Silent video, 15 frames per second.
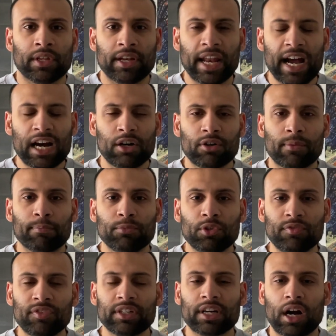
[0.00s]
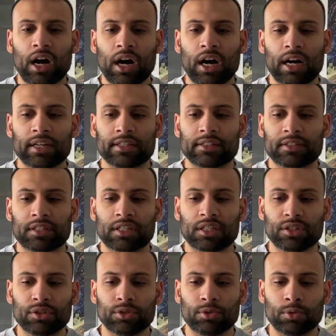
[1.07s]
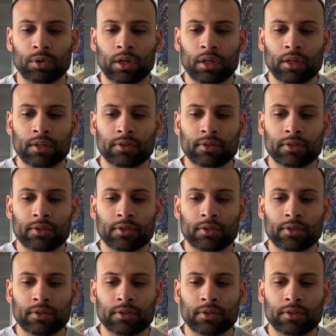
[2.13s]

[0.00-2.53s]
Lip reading: Now, moving on to